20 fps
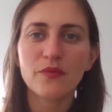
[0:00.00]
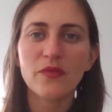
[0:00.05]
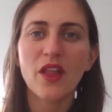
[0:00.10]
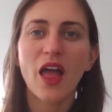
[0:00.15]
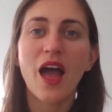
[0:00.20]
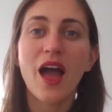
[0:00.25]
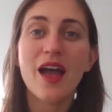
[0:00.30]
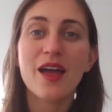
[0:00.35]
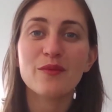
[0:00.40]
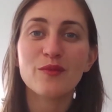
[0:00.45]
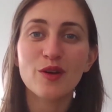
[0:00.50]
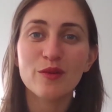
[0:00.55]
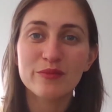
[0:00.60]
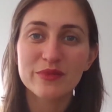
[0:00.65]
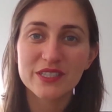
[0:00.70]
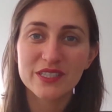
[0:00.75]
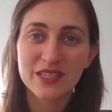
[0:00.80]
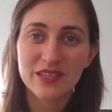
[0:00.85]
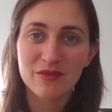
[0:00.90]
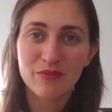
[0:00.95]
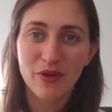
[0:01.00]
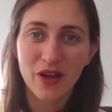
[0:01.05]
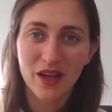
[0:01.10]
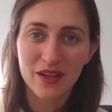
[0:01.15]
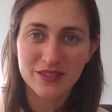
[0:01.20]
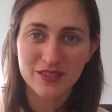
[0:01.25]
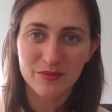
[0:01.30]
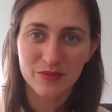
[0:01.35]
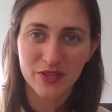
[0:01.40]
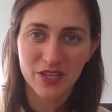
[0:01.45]
I'm open to the
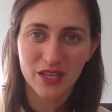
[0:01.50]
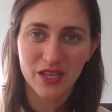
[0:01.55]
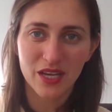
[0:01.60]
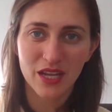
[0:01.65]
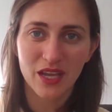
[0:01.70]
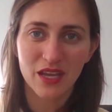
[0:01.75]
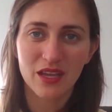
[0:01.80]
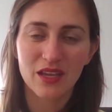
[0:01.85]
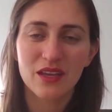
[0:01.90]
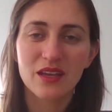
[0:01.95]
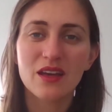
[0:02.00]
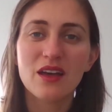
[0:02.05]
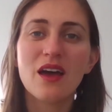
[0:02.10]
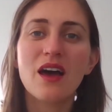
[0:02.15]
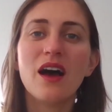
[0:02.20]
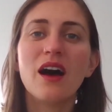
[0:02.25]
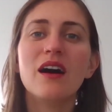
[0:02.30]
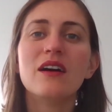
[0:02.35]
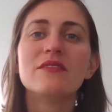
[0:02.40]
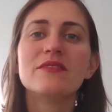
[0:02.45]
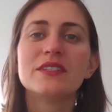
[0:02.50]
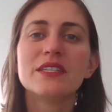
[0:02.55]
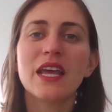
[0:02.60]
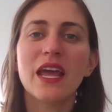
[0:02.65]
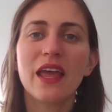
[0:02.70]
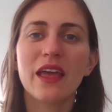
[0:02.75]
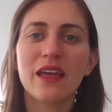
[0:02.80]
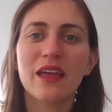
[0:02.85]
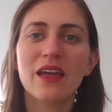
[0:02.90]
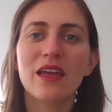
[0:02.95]
possibility of
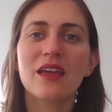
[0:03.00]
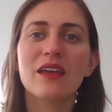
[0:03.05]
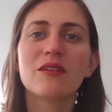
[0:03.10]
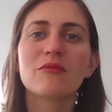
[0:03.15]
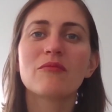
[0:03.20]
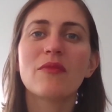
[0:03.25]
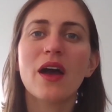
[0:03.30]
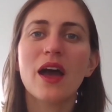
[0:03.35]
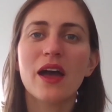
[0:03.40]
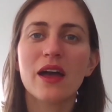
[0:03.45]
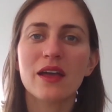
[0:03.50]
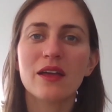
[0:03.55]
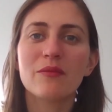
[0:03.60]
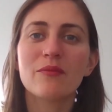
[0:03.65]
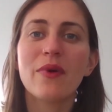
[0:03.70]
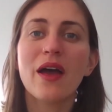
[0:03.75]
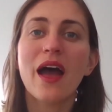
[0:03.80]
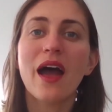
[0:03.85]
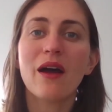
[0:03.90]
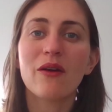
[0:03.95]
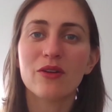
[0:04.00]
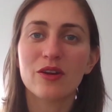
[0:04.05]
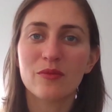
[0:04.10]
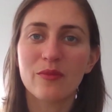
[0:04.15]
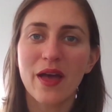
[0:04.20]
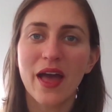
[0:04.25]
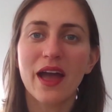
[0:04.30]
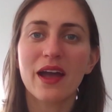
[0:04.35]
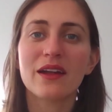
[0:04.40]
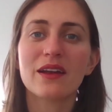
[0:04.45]
taking my power
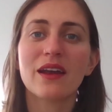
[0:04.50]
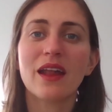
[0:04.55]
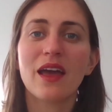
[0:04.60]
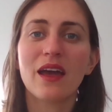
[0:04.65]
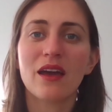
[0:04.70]
back now.